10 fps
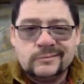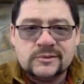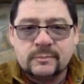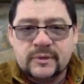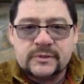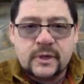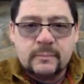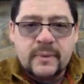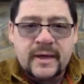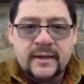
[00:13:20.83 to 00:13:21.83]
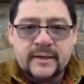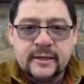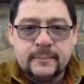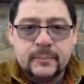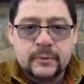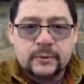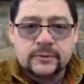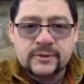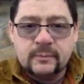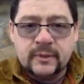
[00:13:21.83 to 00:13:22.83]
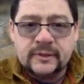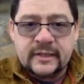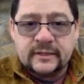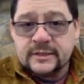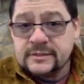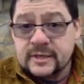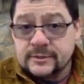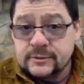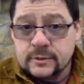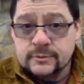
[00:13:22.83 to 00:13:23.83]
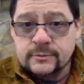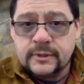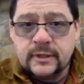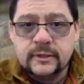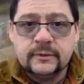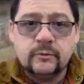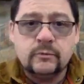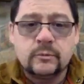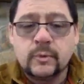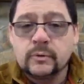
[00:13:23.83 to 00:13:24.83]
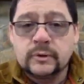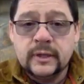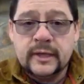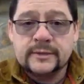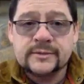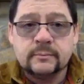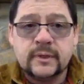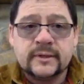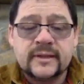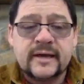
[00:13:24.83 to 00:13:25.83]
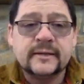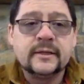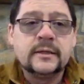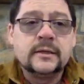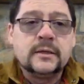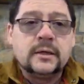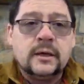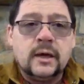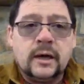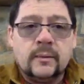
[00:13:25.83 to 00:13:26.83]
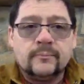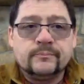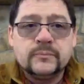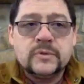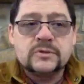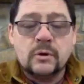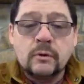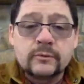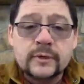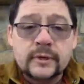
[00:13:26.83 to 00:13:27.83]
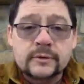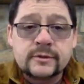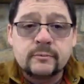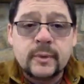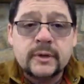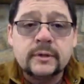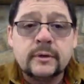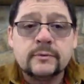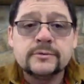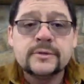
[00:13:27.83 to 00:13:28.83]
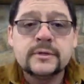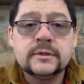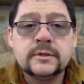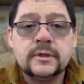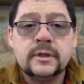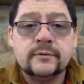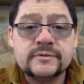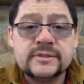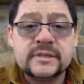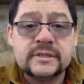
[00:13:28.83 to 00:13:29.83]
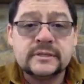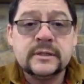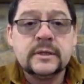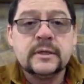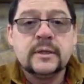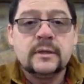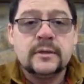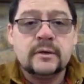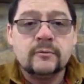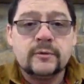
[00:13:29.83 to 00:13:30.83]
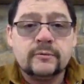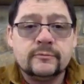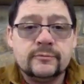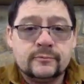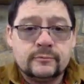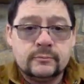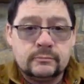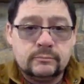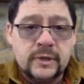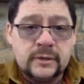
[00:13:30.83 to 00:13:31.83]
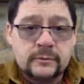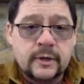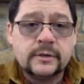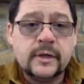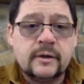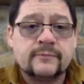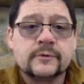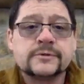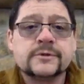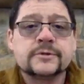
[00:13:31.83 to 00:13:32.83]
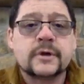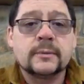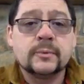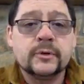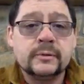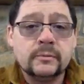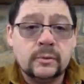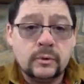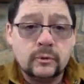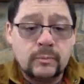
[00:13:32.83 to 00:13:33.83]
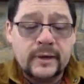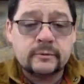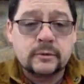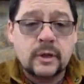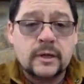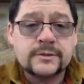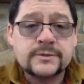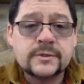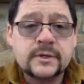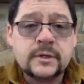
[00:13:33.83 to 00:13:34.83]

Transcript: somebody's got a bad hip or something like that. They just had surgery done, or a broken leg, something like that. So over the years, everybody knows and have seen that we've made great efforts to try to put in little micro lots